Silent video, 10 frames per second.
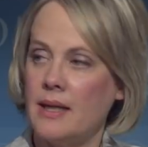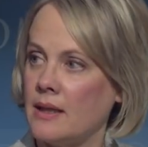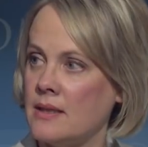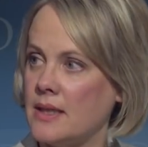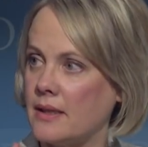
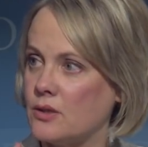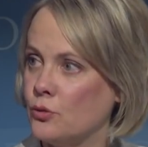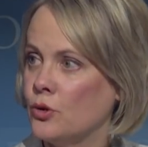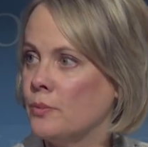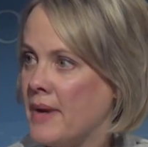conduct
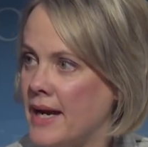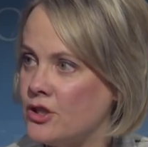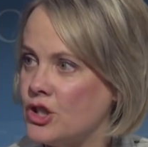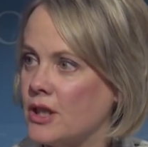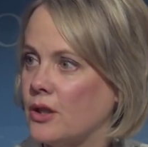rune
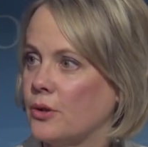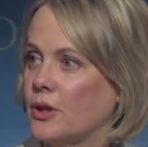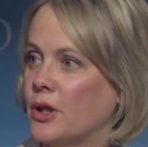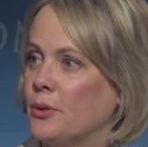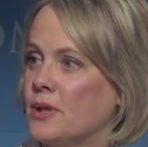magic or
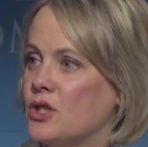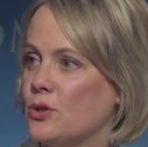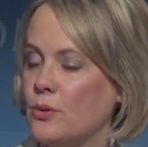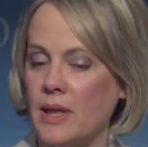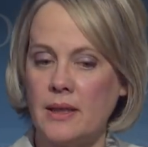go
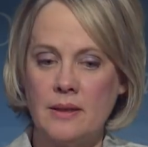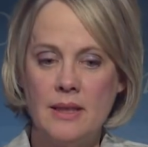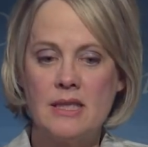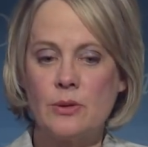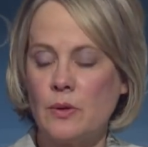into a...
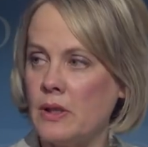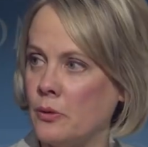Rune,